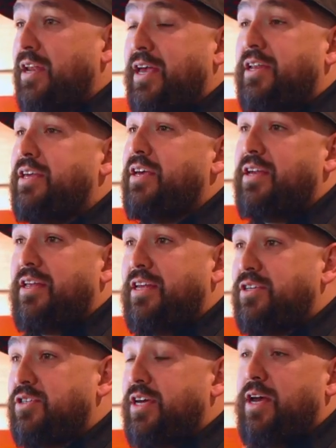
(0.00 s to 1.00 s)
Indian
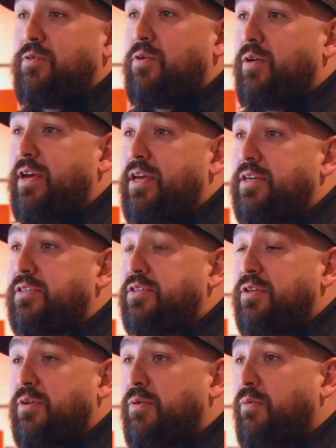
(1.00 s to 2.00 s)
in general is
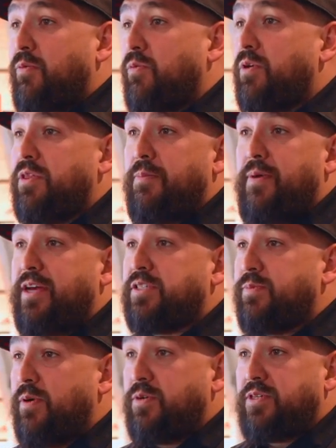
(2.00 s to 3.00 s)
one of the best
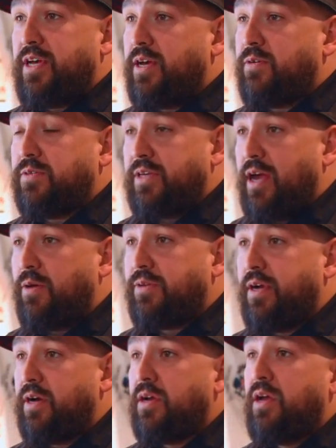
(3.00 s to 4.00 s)
motorcycles out there.